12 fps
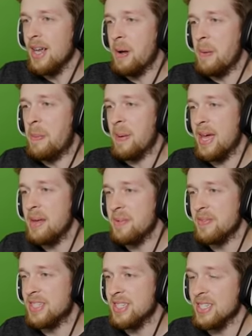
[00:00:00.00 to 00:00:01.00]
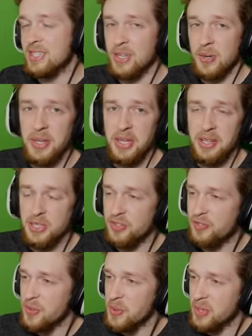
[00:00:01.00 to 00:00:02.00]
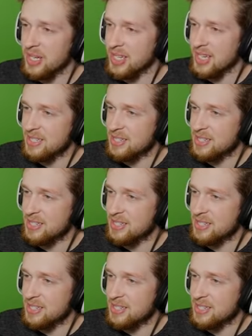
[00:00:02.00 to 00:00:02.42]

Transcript: I don't blame him since I sold all his food, I guess.